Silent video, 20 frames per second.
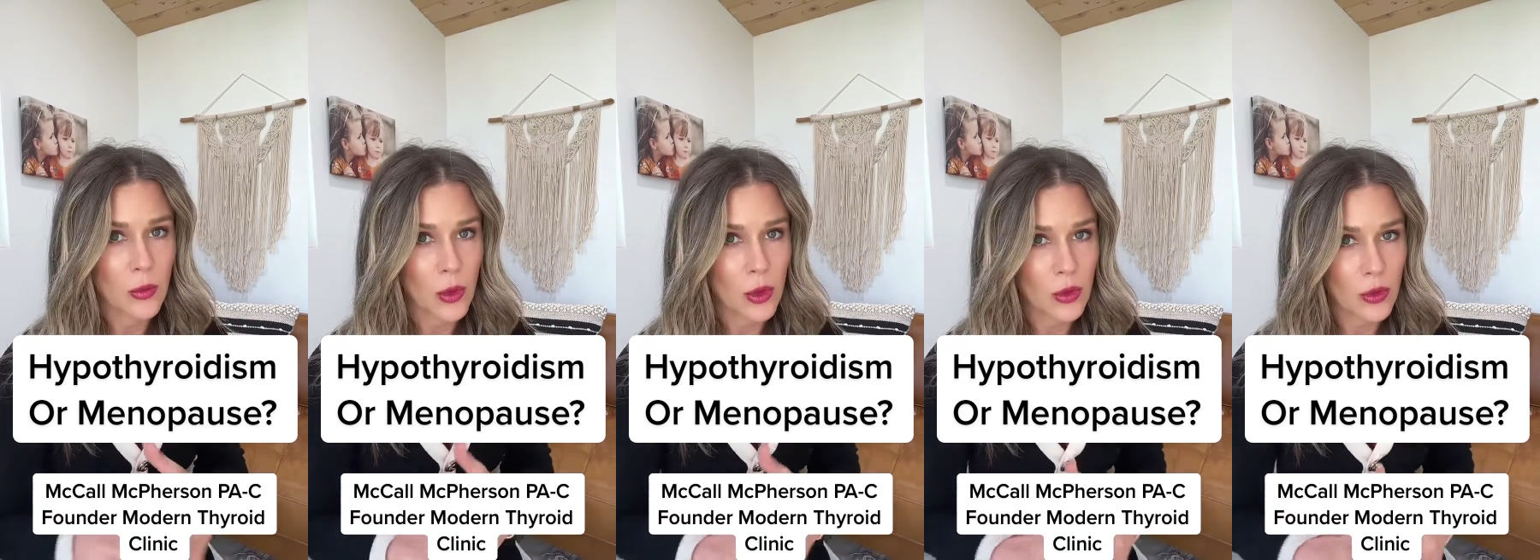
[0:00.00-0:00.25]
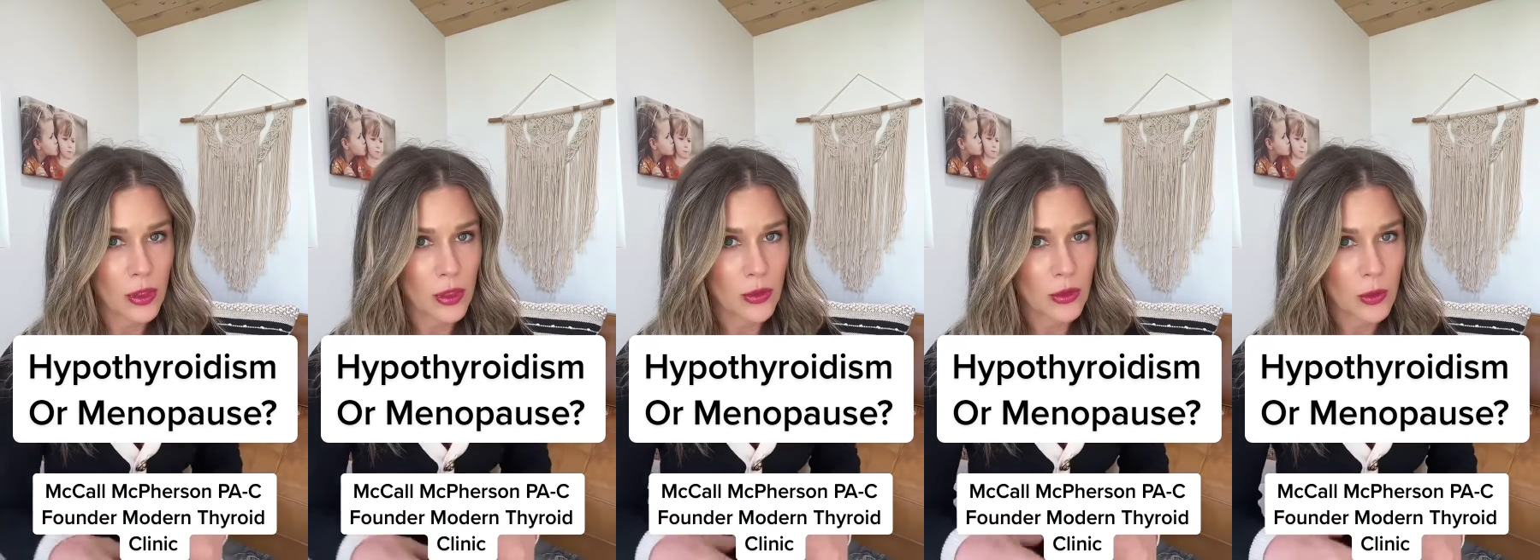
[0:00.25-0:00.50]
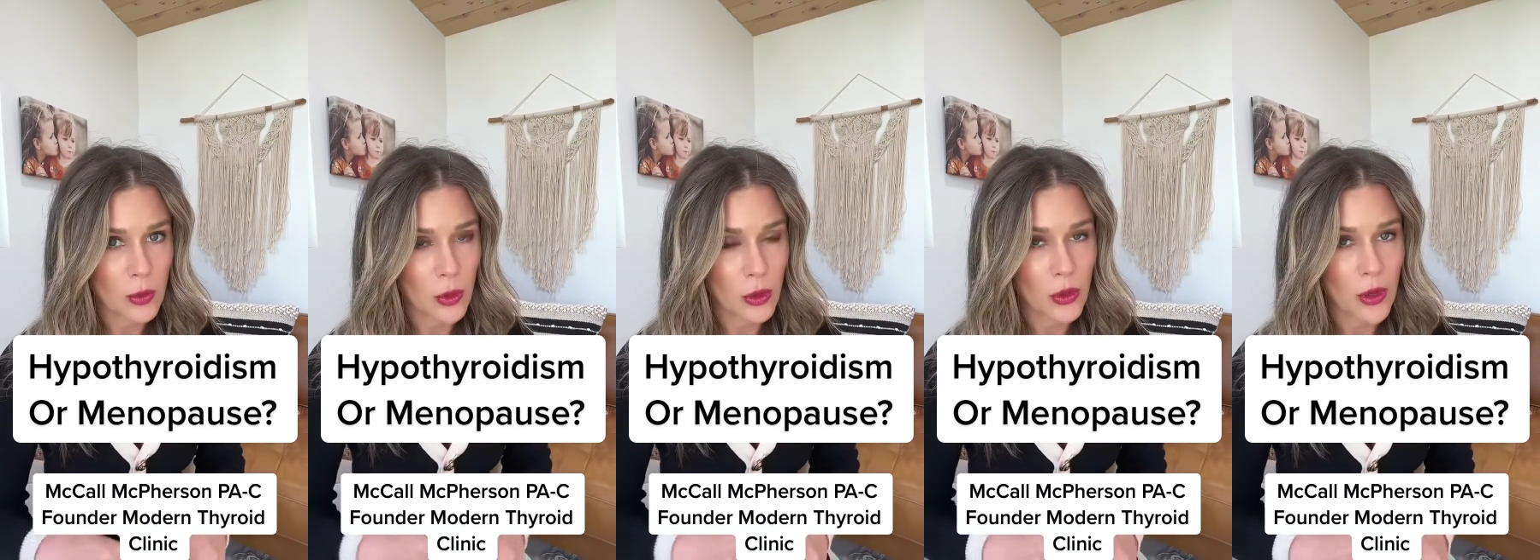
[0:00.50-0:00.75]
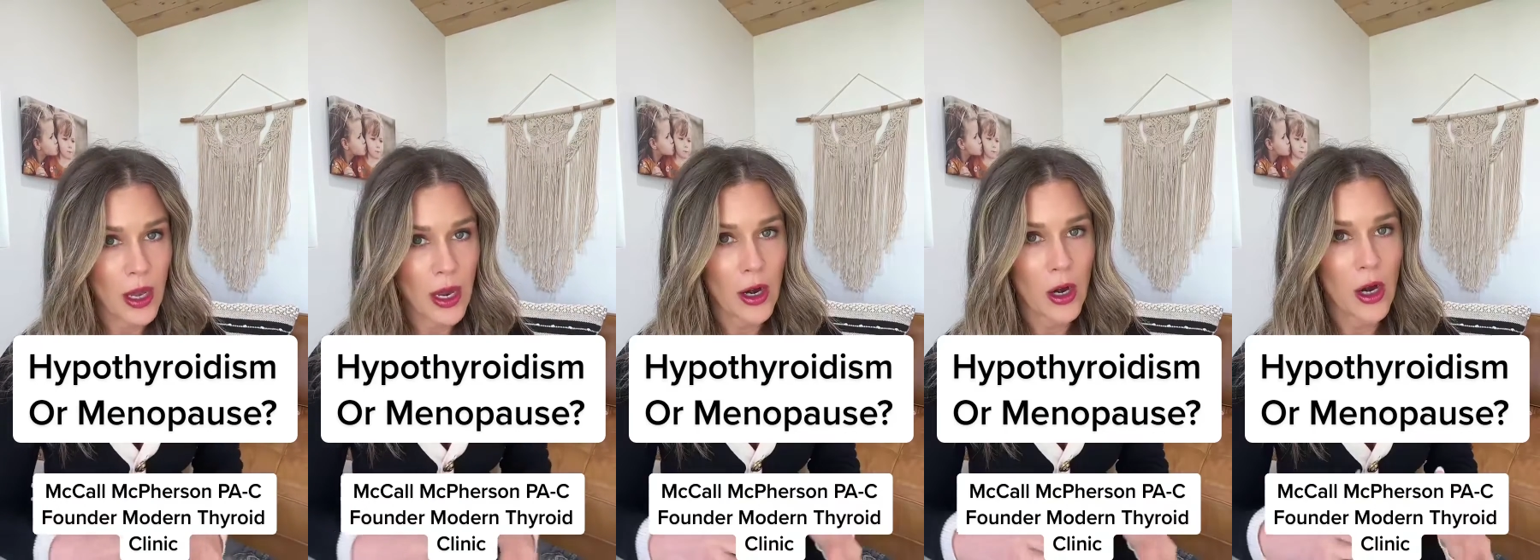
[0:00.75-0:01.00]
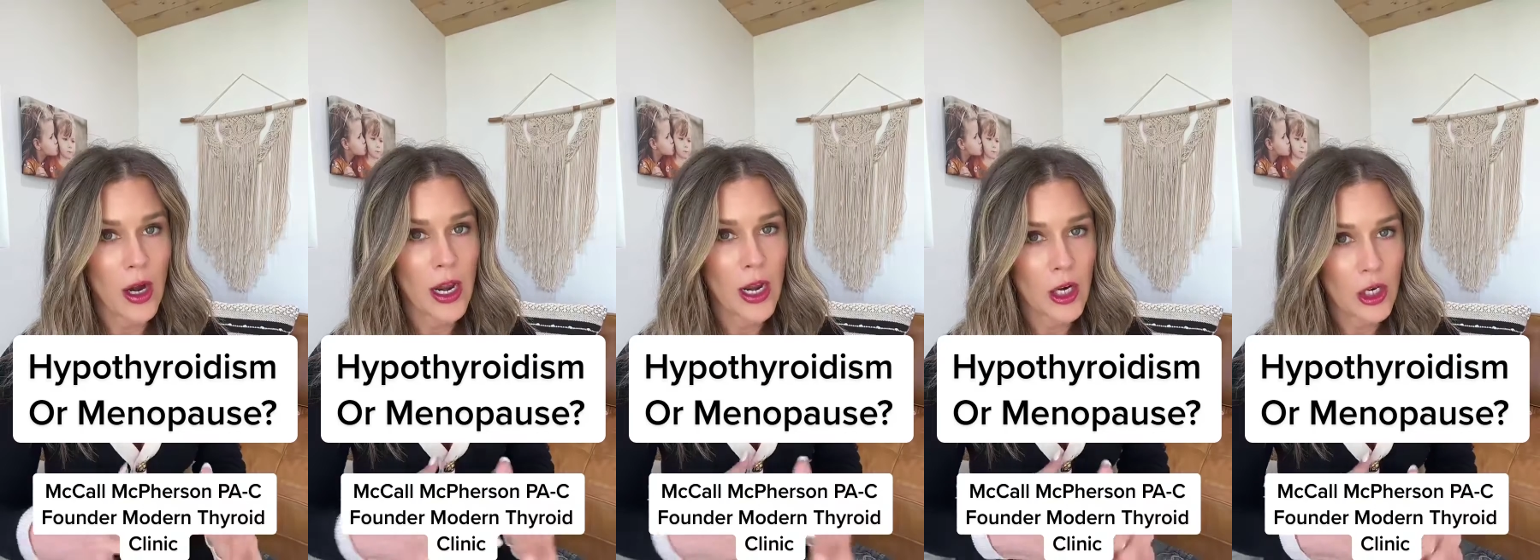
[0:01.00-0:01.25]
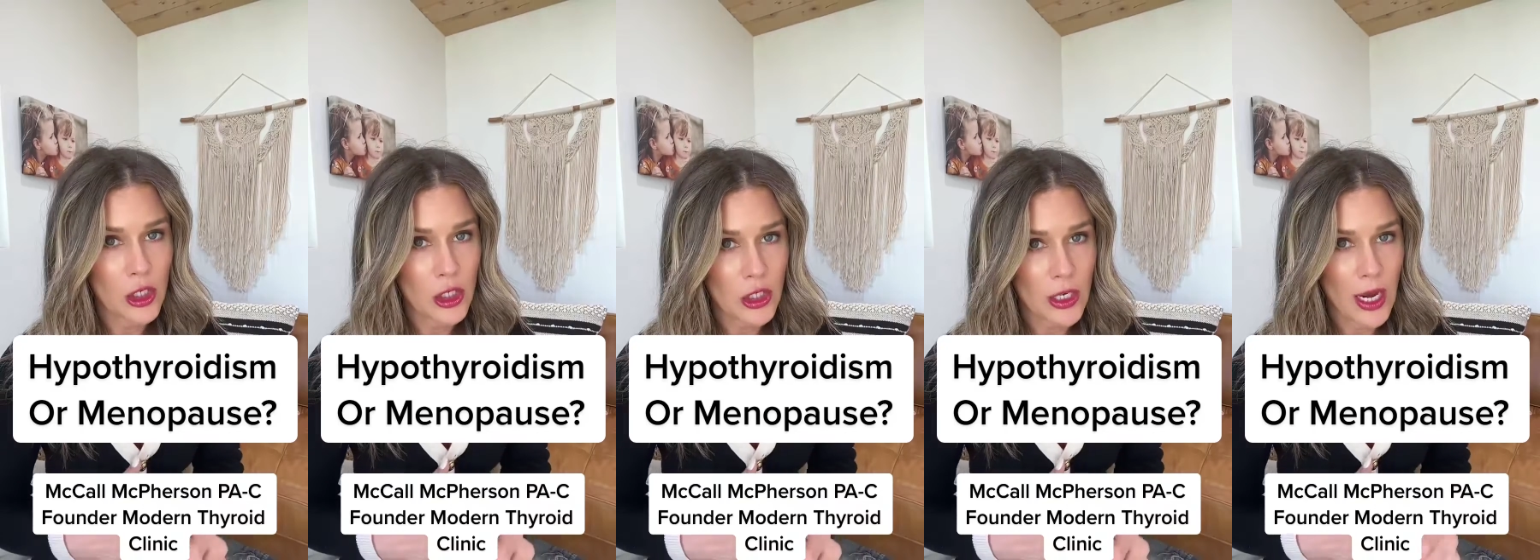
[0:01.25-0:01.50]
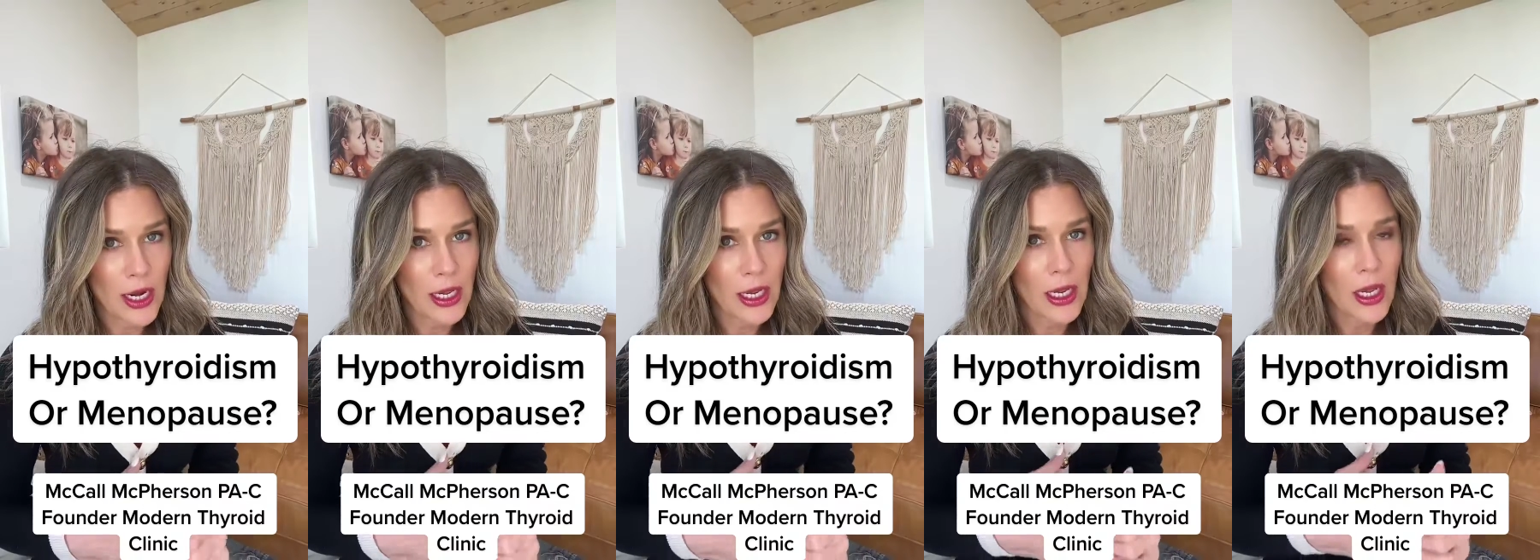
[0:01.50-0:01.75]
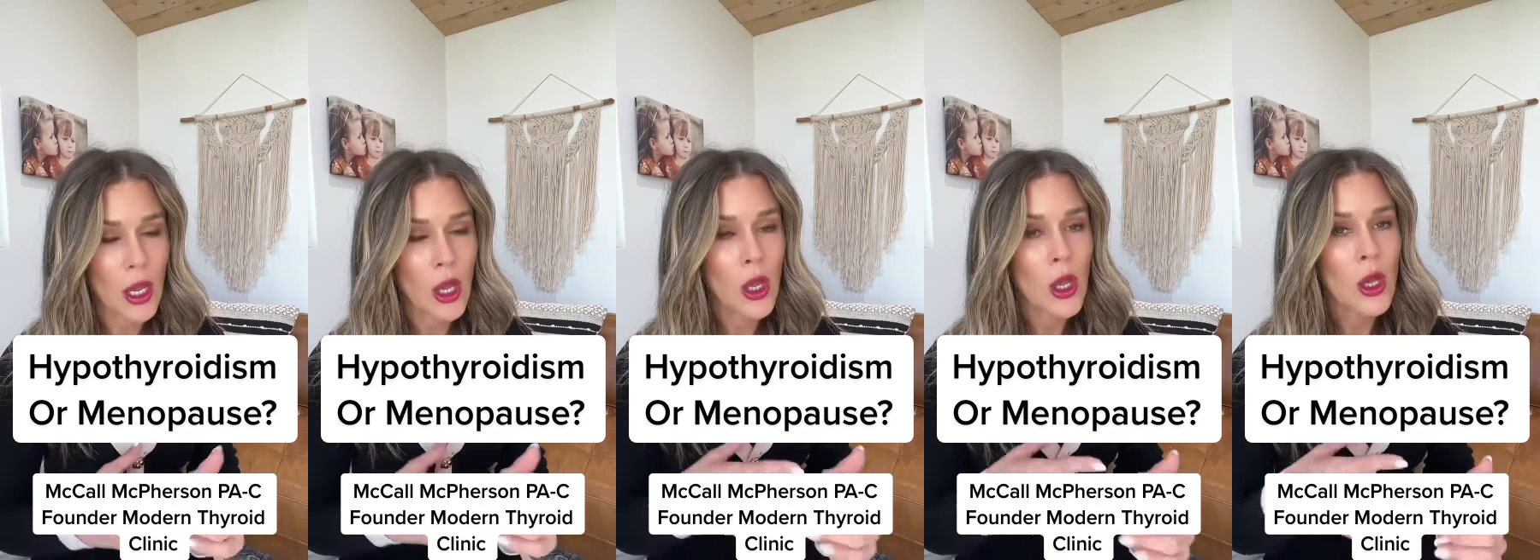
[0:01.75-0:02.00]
brittle nails, brittle hair, hair shedding,